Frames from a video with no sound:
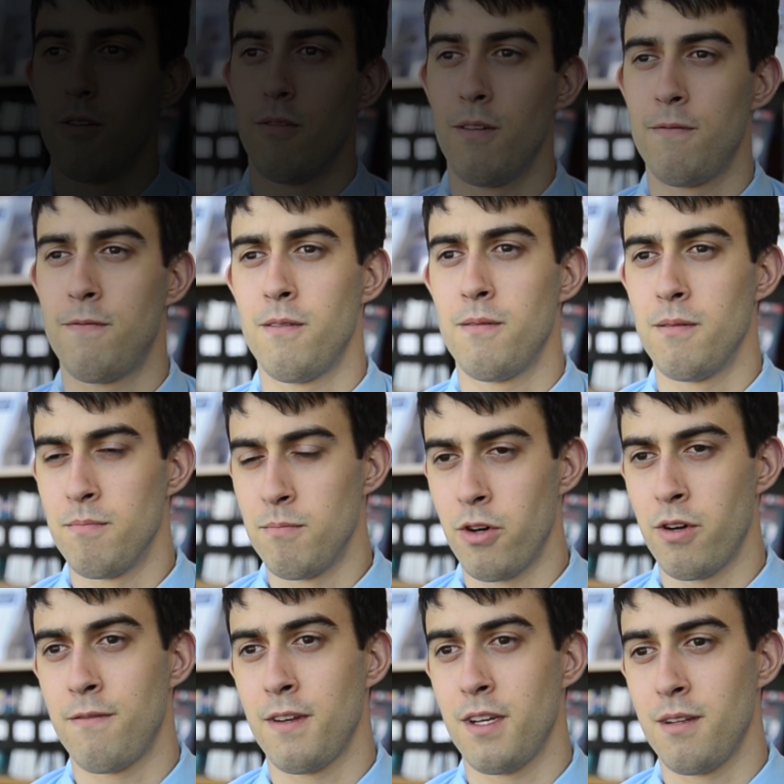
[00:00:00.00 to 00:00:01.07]
What
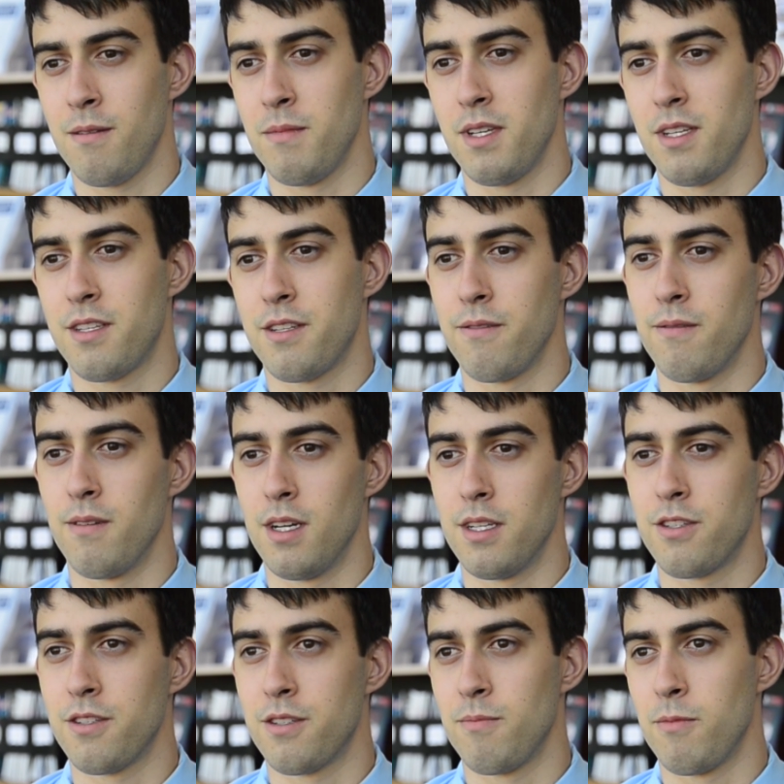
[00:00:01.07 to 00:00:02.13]
motivated me to
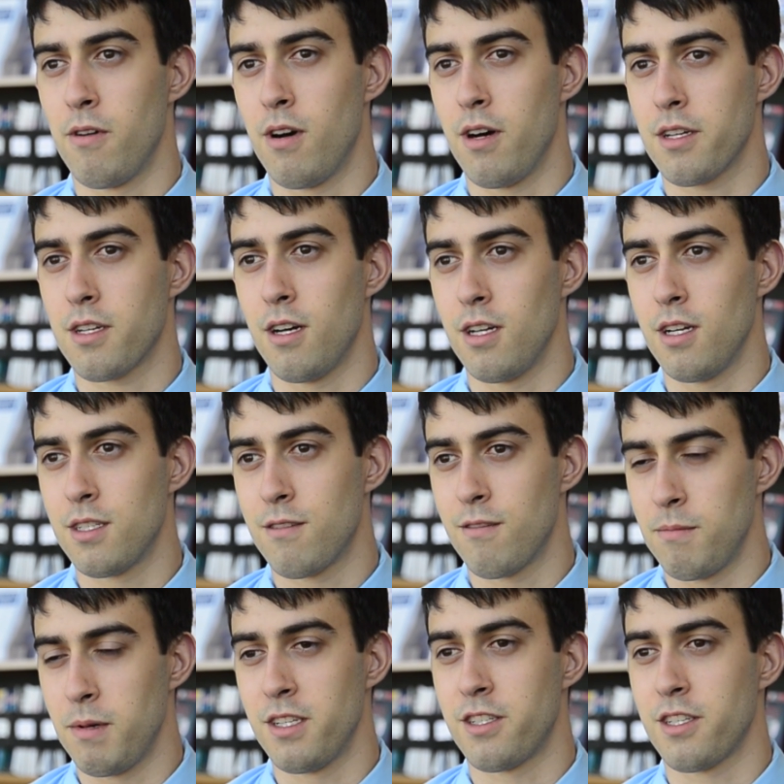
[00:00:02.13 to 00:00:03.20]
uh, choose Mohawk College
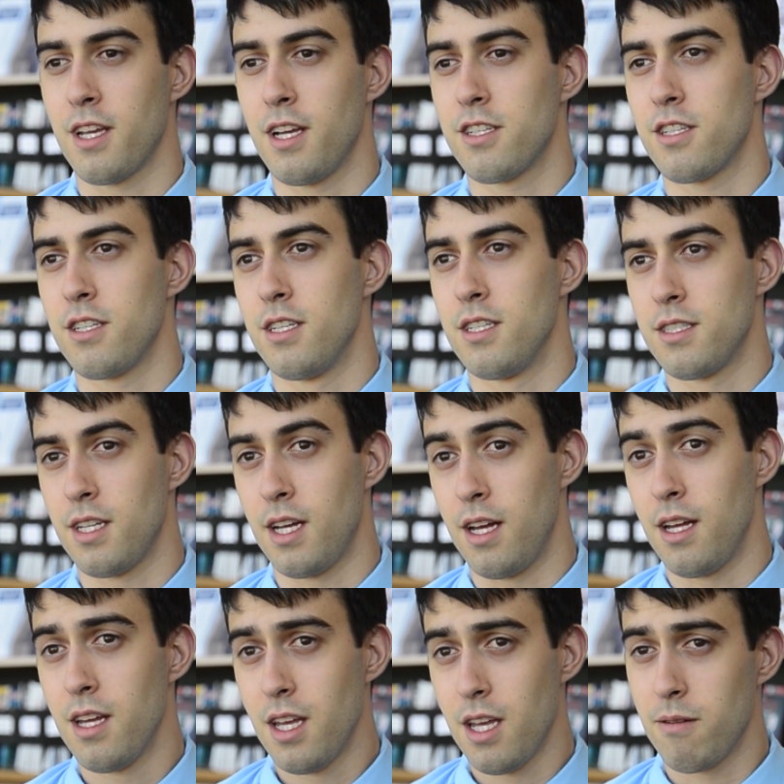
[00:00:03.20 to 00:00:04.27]
for my education is
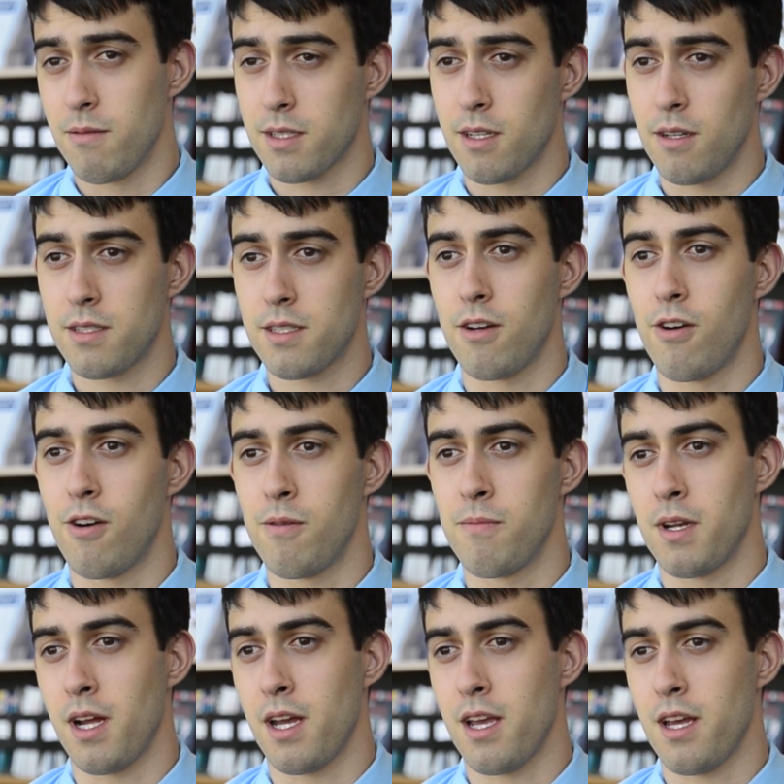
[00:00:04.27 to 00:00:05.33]
that it was close to
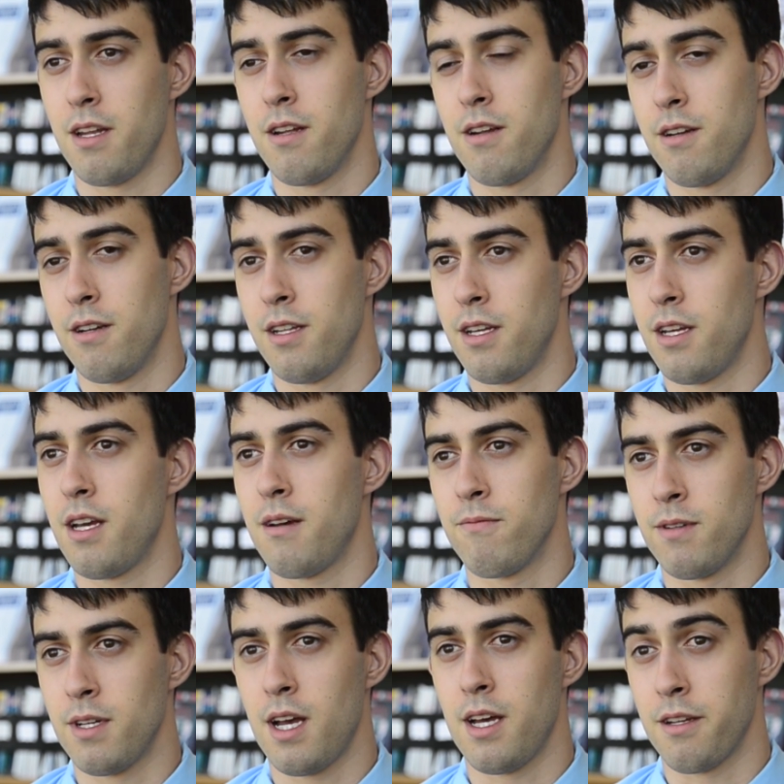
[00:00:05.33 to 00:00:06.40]
home and I had heard it
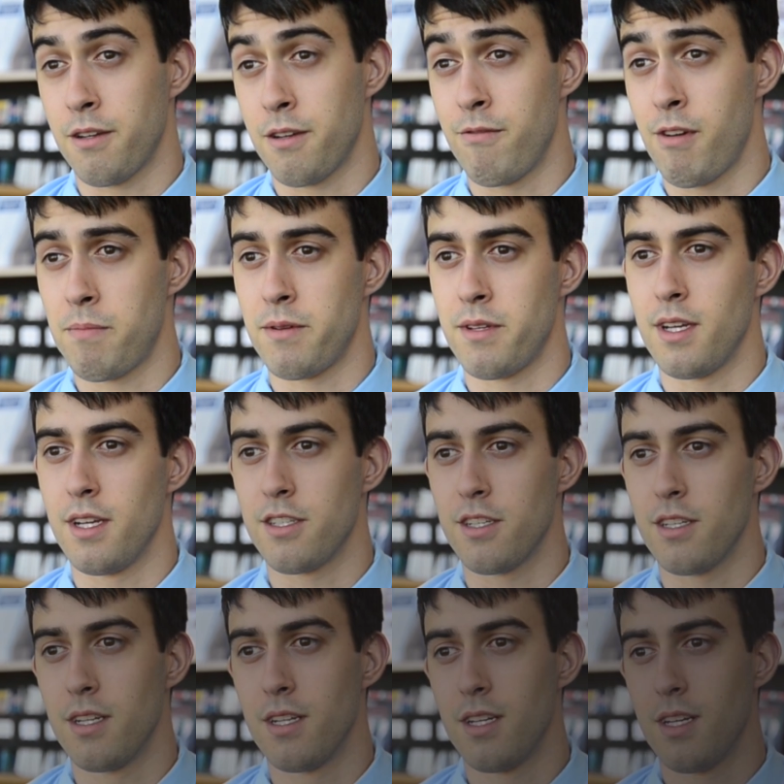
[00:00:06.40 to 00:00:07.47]
what had a good
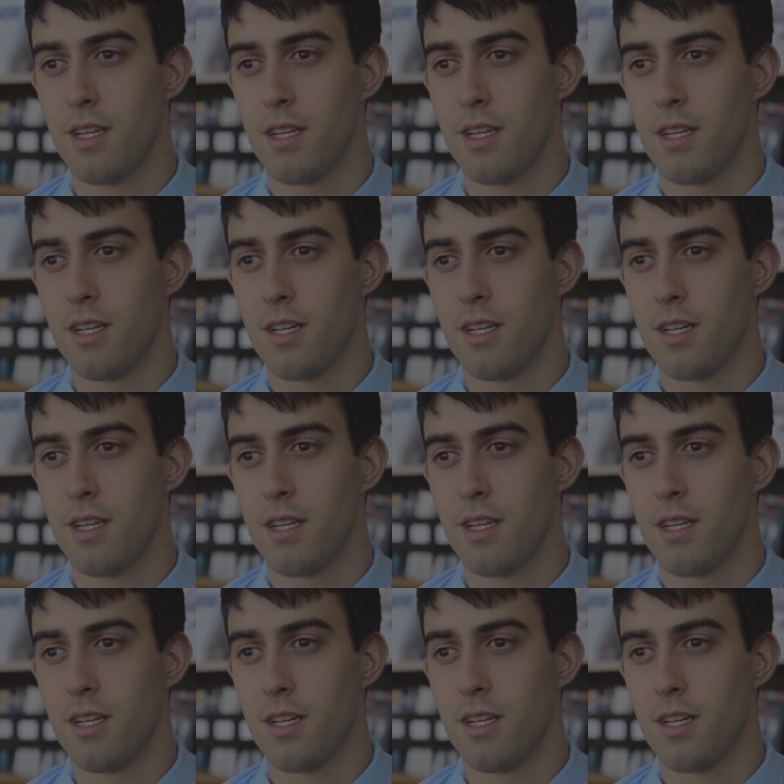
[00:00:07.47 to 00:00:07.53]
reputation.